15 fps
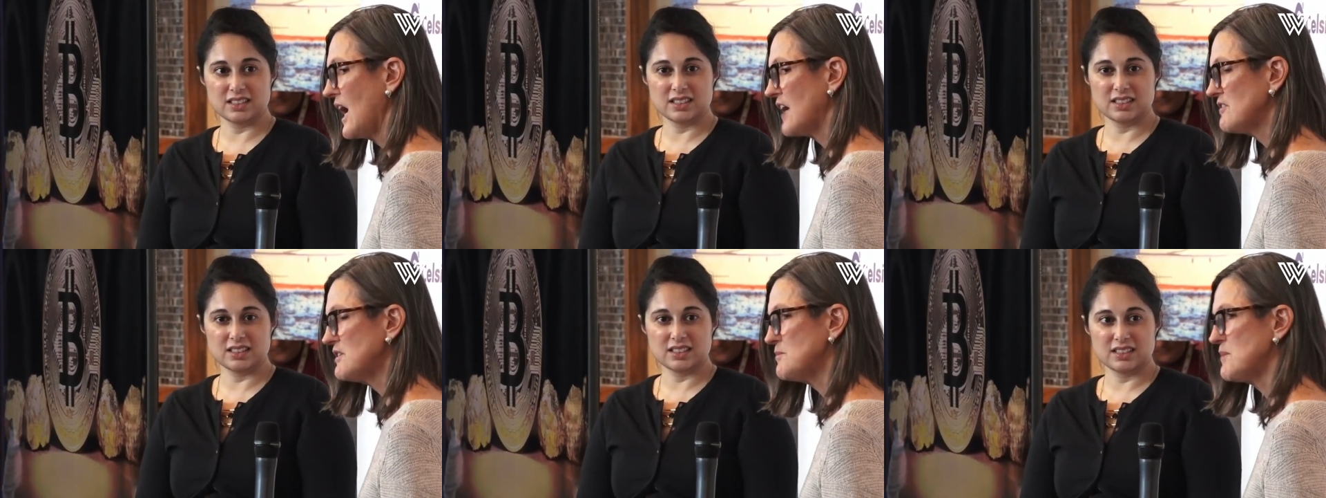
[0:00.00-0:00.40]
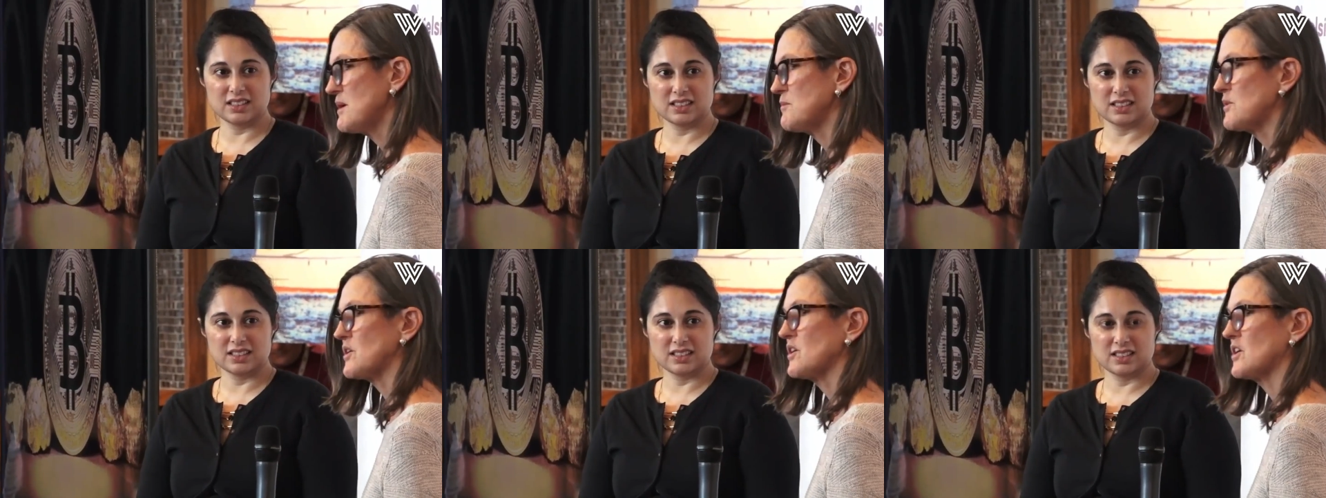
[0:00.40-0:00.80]
Speaker 1: I
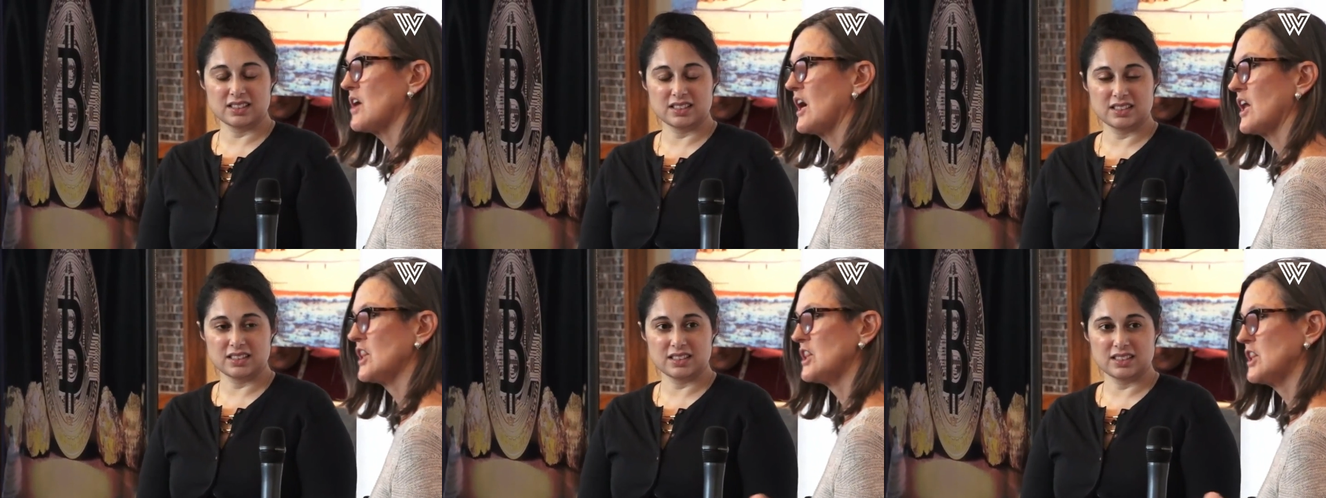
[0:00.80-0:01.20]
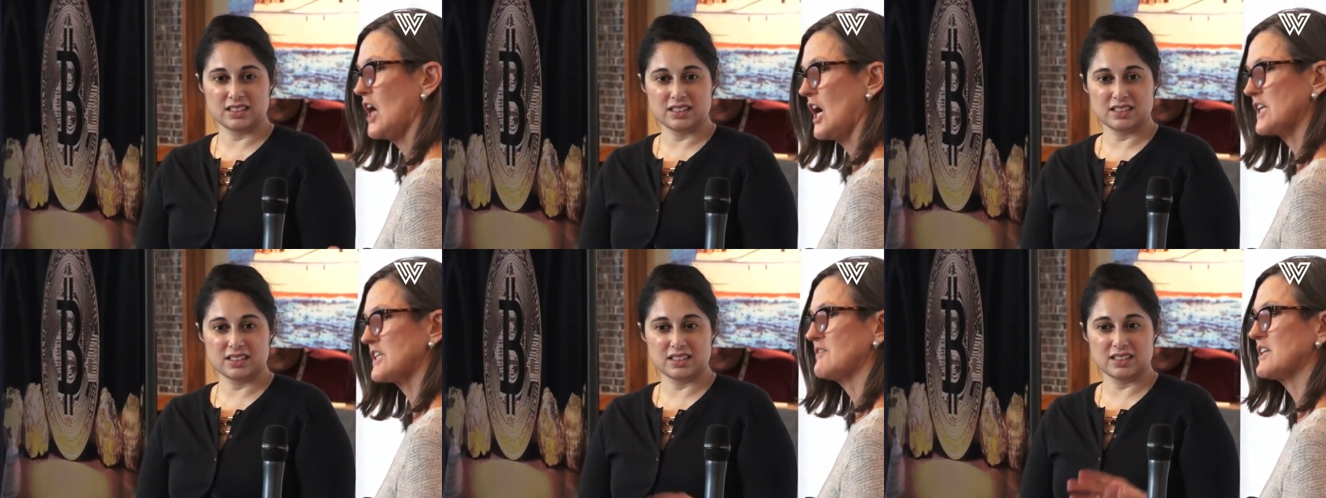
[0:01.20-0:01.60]
remember a
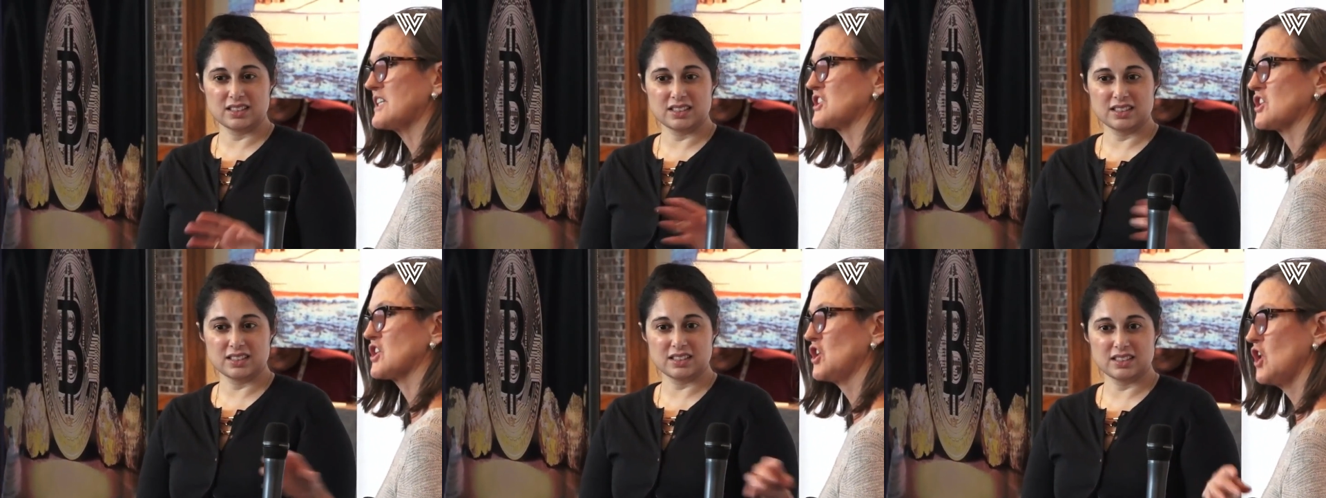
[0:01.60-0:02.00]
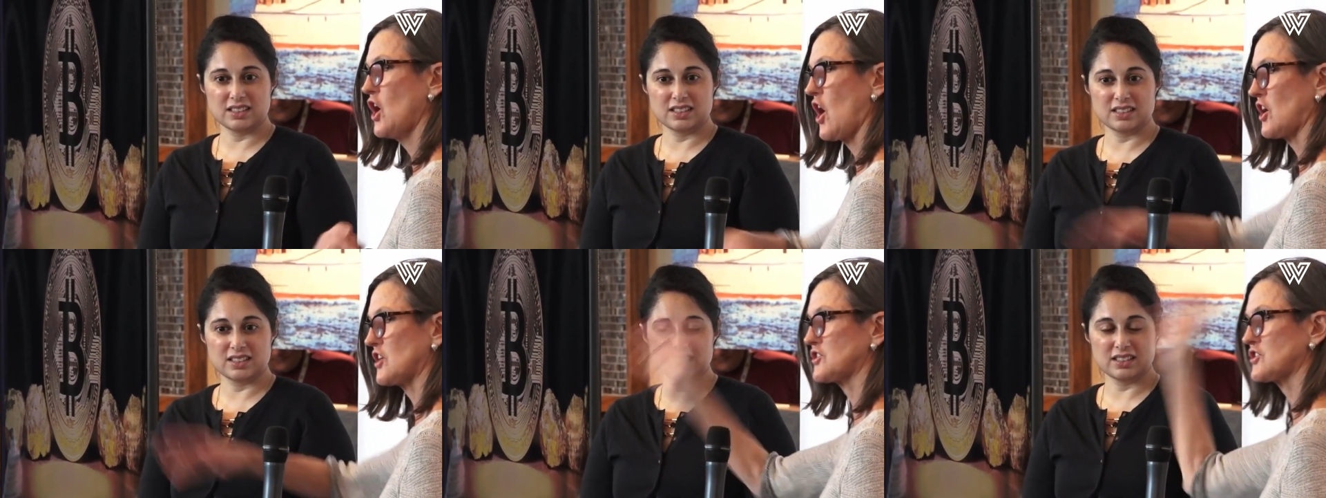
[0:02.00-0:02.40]
lot of us
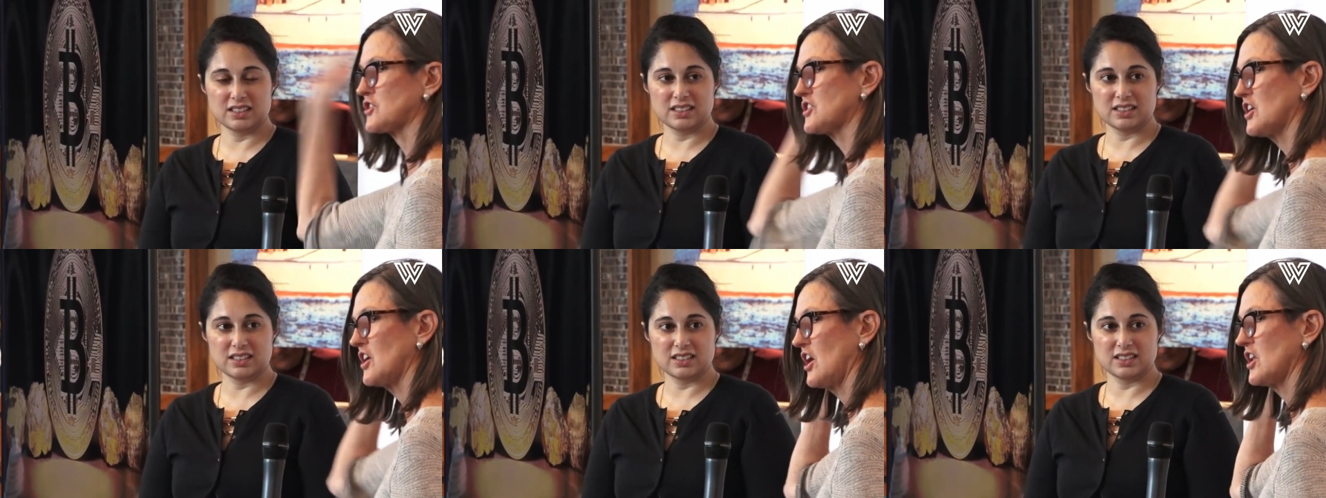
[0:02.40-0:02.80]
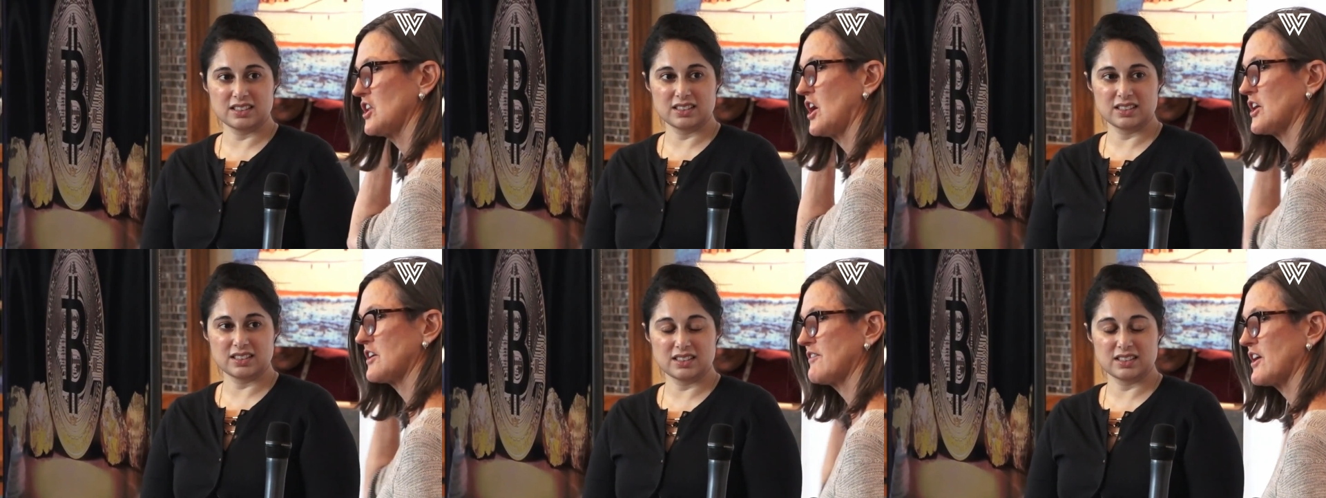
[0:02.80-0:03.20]
lost a
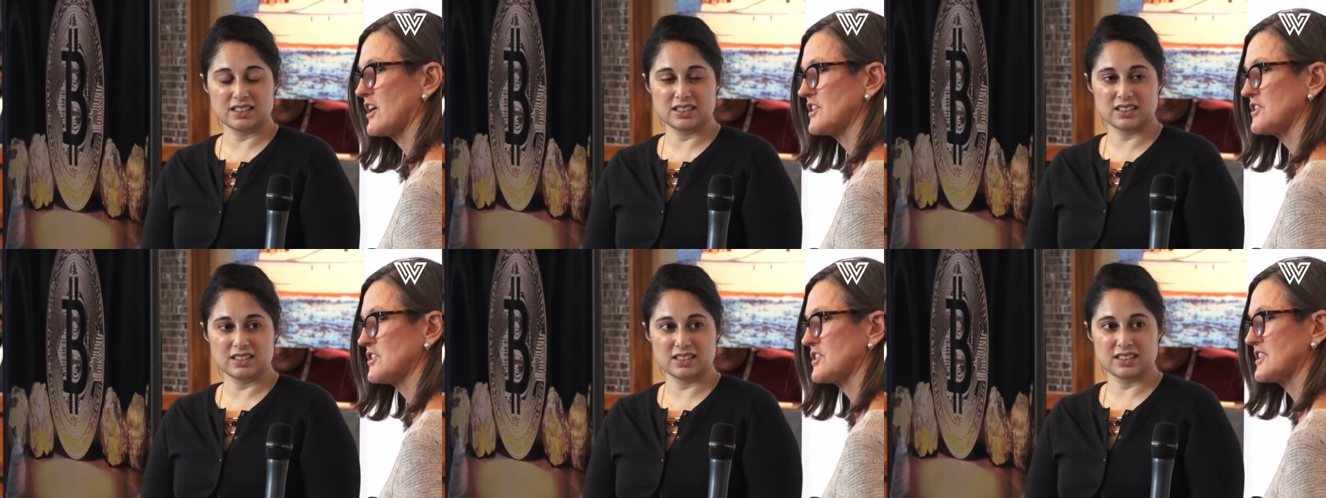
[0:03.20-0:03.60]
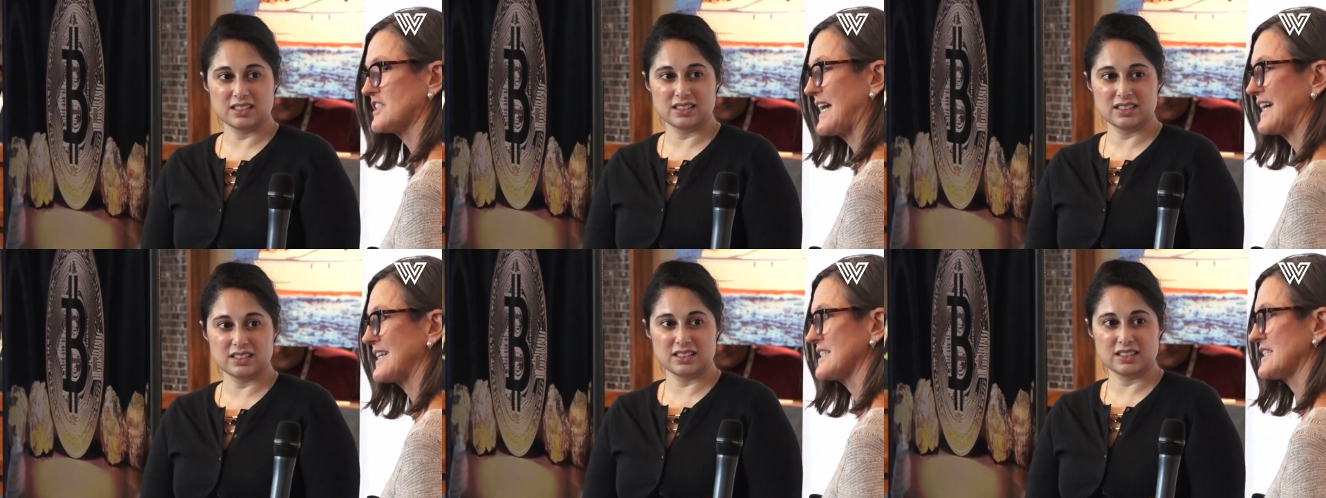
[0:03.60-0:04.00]
lot of our
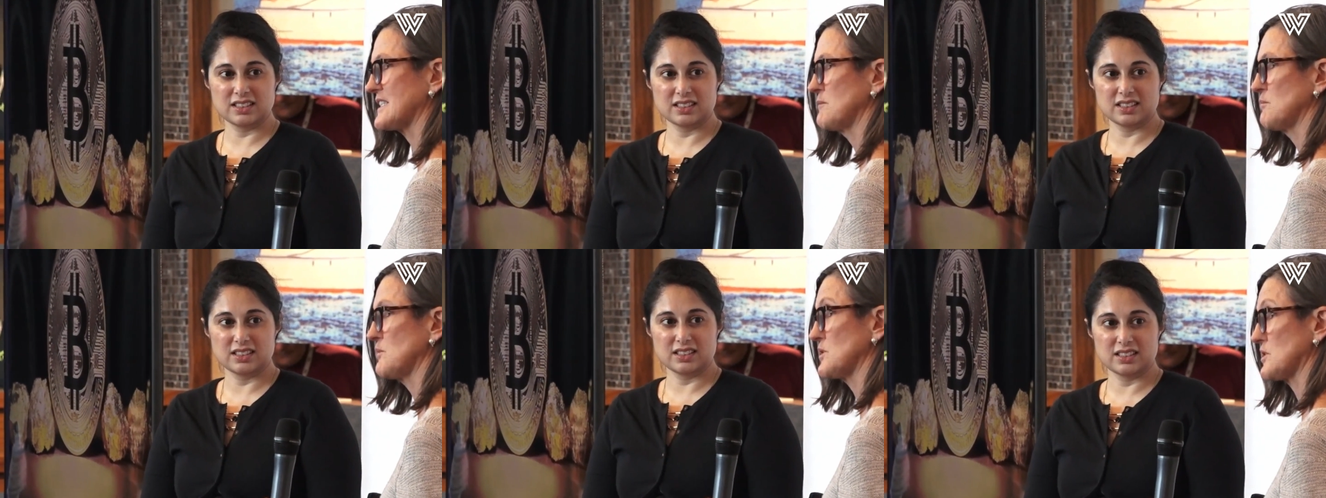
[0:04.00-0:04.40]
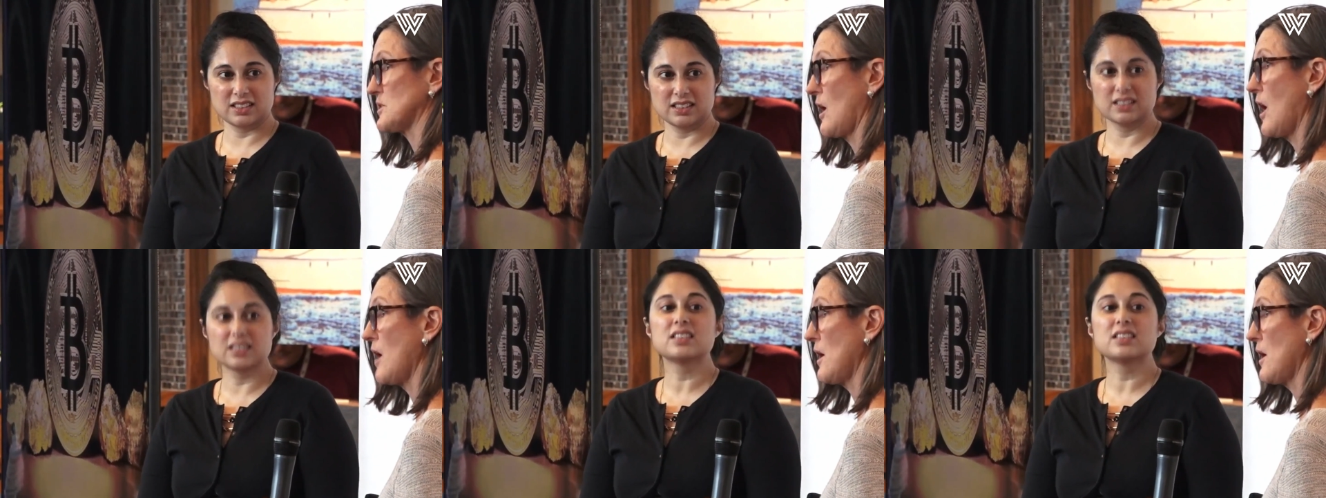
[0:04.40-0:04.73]
status symbols